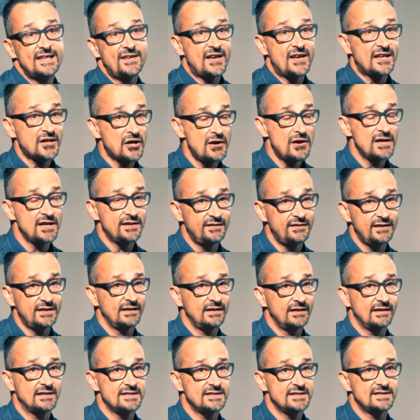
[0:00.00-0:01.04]
Now that kind of
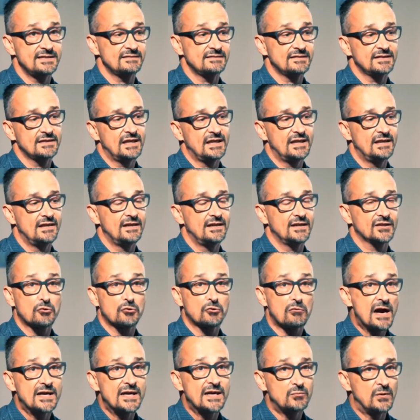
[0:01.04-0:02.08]
thinking is uh,
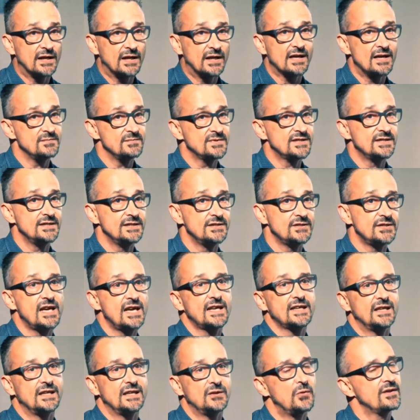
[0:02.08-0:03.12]
great when it comes to
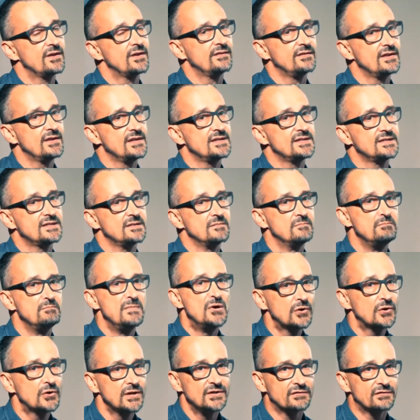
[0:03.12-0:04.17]
checking whether there's
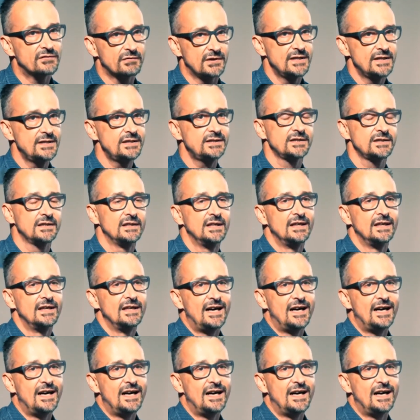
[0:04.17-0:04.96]
milk in the fridge,